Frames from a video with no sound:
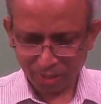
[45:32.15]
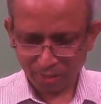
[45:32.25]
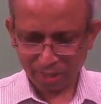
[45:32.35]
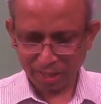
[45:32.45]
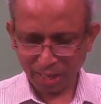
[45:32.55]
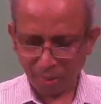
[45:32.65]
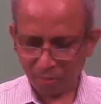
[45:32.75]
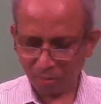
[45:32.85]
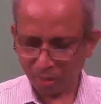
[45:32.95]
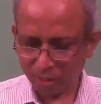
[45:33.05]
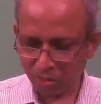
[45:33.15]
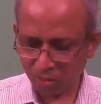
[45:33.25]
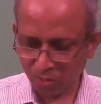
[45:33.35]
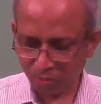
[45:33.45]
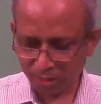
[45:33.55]
Okay, I'm not very
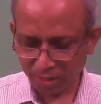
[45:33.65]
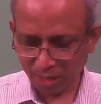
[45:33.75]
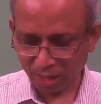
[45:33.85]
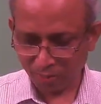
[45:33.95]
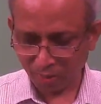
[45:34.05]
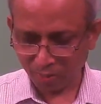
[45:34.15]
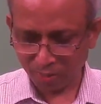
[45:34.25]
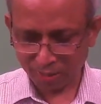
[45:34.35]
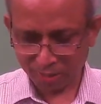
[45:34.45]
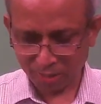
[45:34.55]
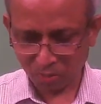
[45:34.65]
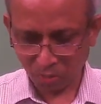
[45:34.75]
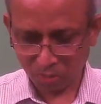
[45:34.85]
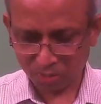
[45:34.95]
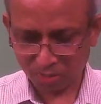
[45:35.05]
sure whether I'll be offering that
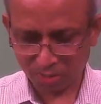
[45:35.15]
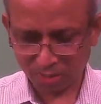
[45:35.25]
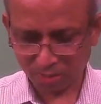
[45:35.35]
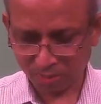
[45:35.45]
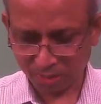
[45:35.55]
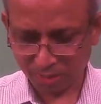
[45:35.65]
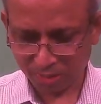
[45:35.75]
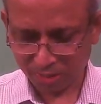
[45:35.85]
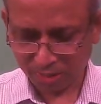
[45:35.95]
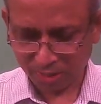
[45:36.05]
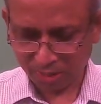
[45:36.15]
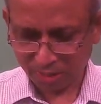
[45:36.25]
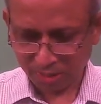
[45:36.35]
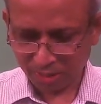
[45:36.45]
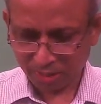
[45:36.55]
course because
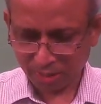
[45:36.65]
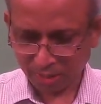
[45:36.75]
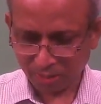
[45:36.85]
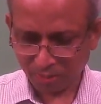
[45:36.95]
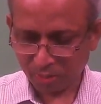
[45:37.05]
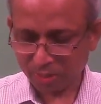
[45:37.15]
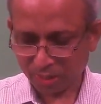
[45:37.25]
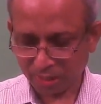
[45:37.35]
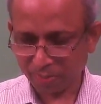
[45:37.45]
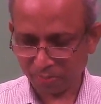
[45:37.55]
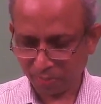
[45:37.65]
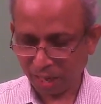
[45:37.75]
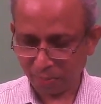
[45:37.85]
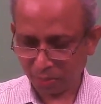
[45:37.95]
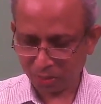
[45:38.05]
we'll see
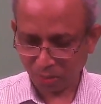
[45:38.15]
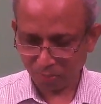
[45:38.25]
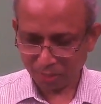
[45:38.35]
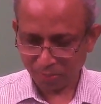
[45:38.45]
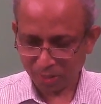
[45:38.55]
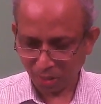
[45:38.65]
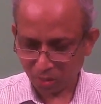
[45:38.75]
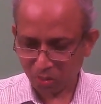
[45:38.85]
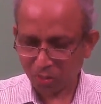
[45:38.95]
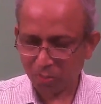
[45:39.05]
about the commitments also.